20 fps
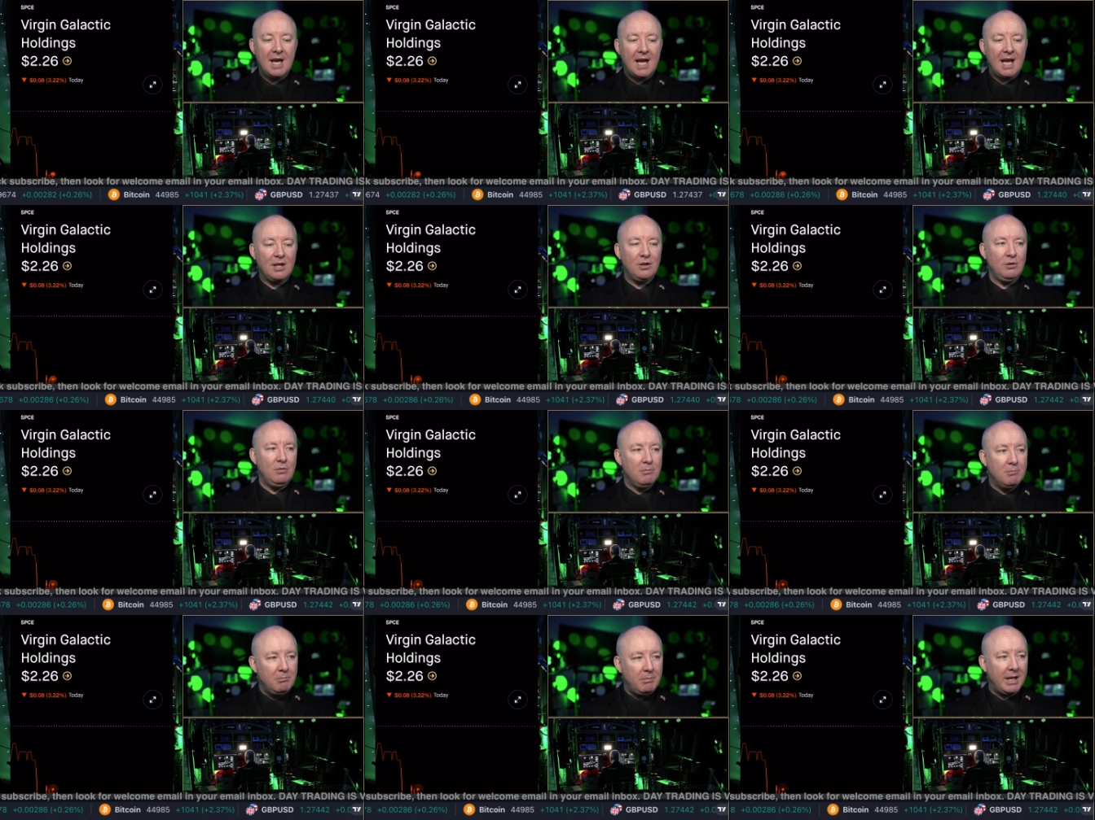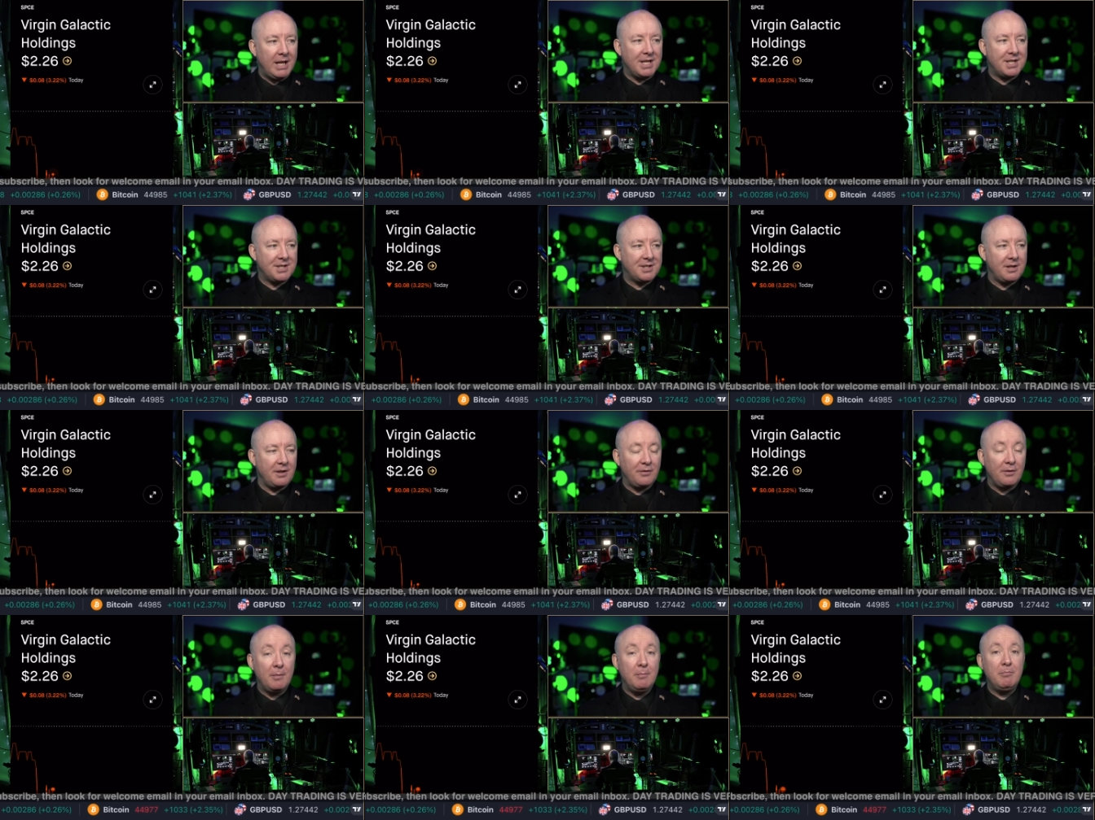and you
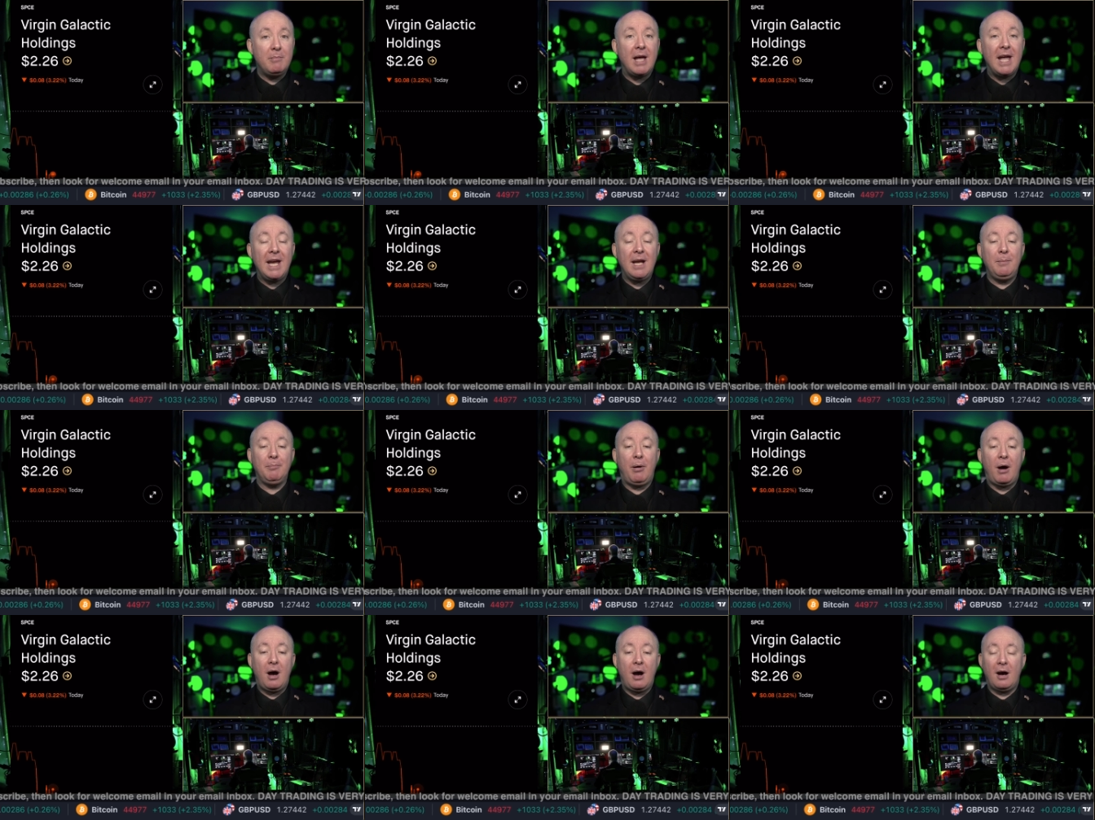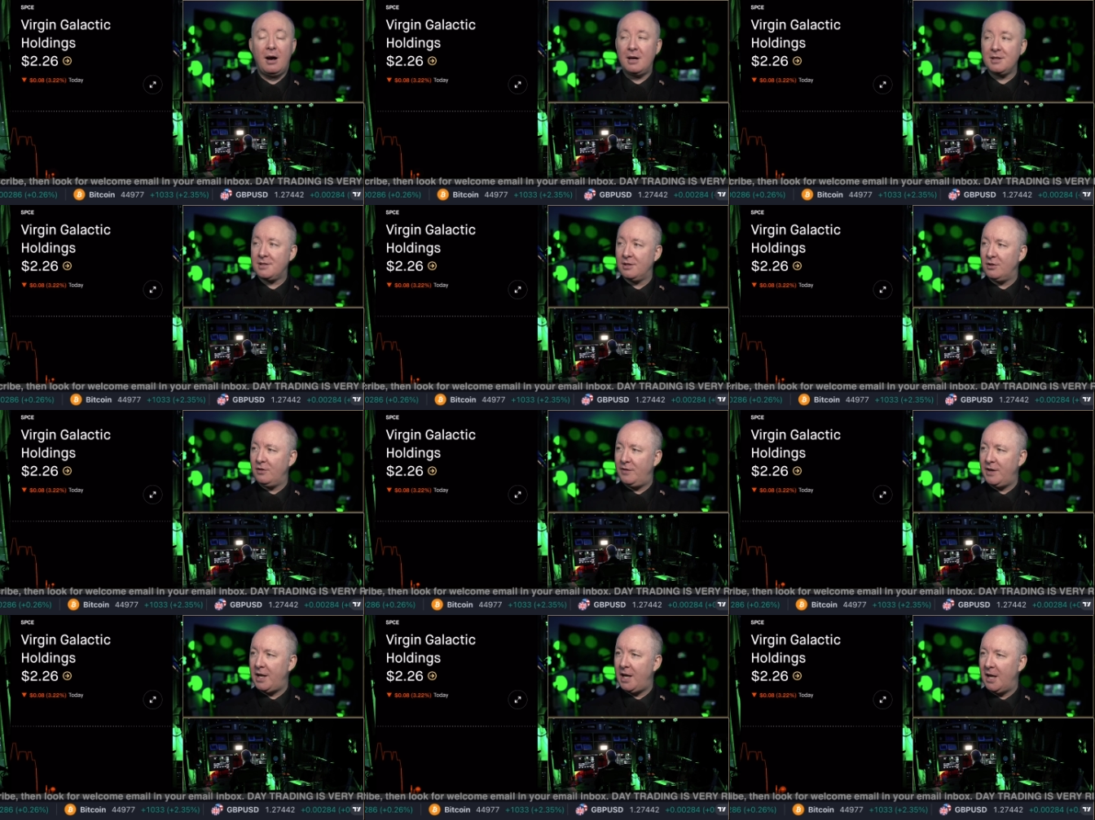missed the main parts
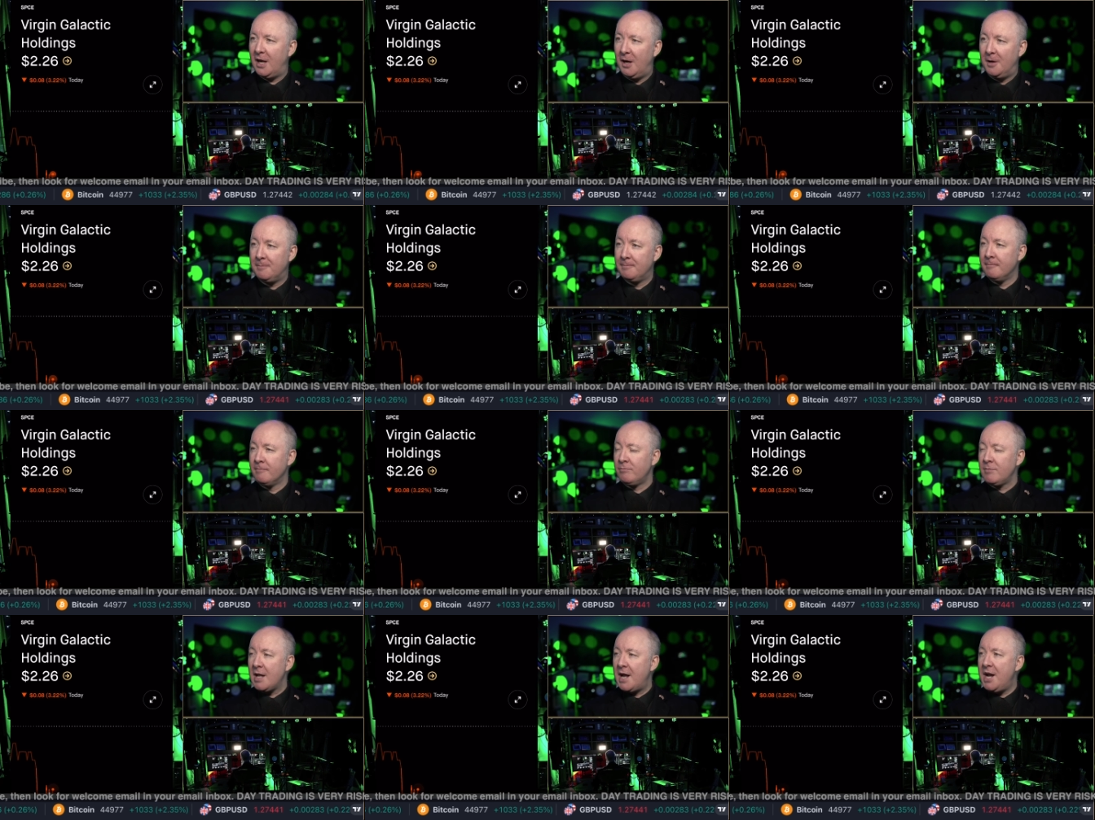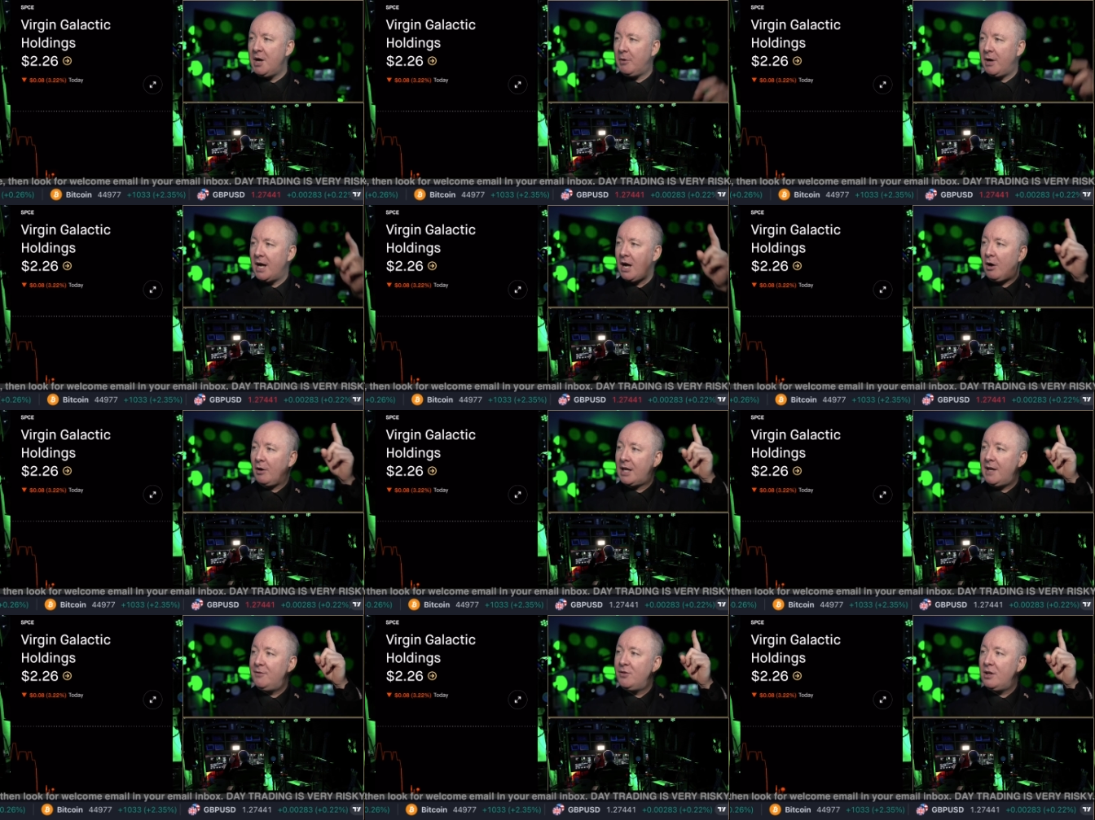of the video. Anyway,
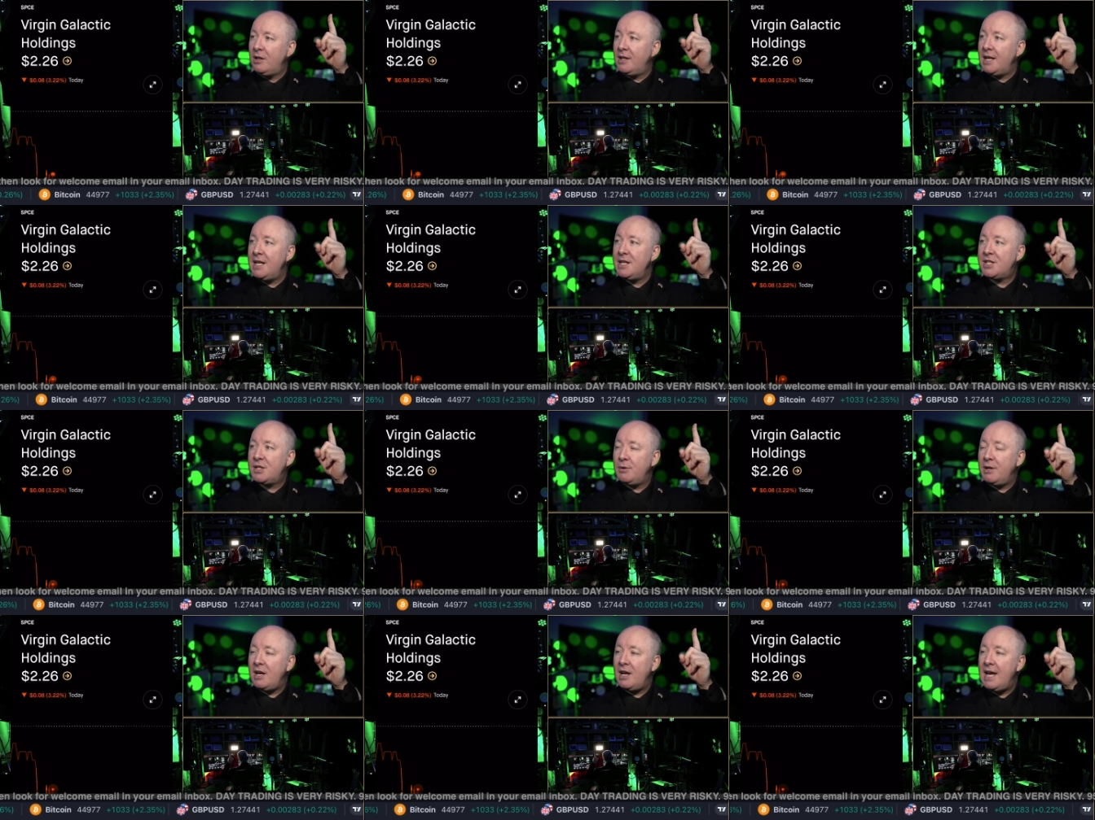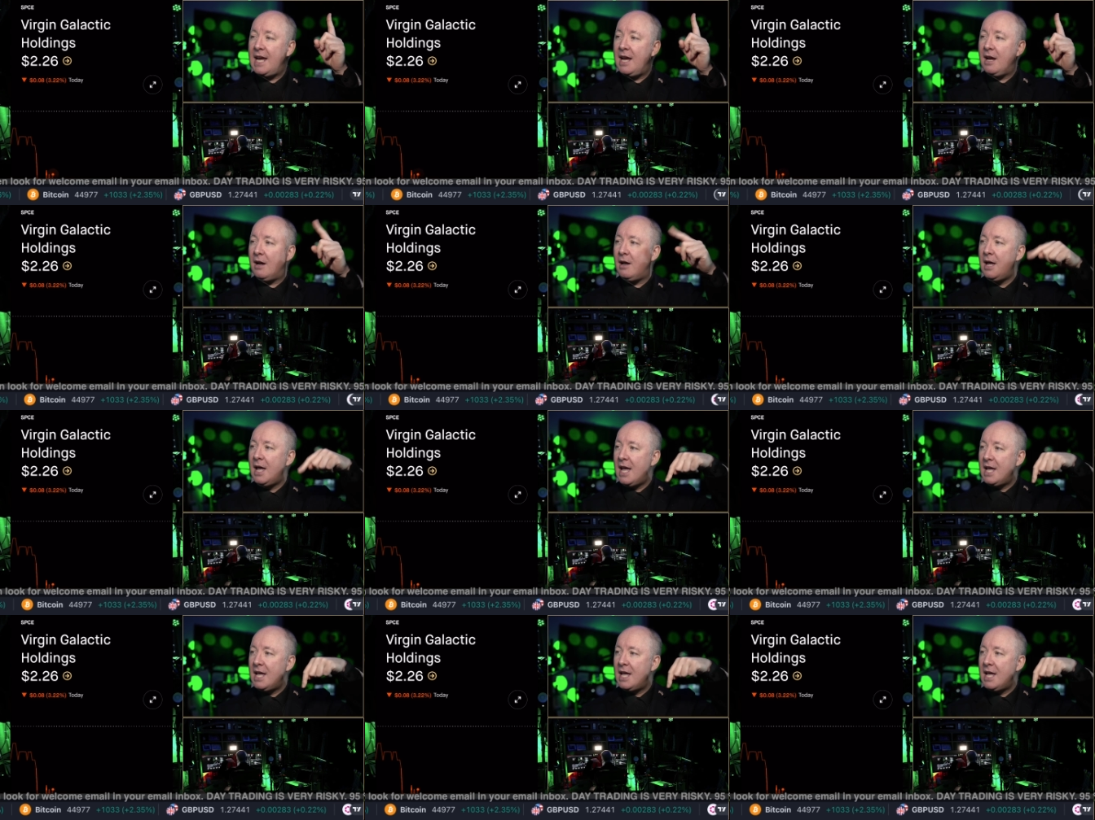I'll give you the link to it here